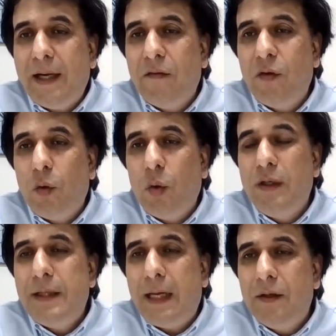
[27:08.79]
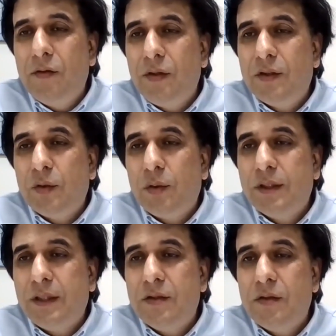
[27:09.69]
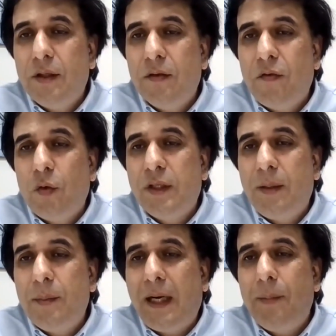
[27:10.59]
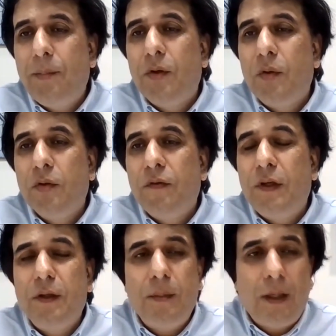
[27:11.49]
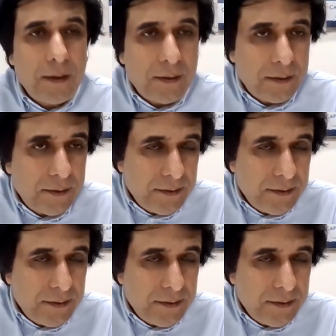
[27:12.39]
lack of local talent resource considering the forthcoming hyper growth of Indian market?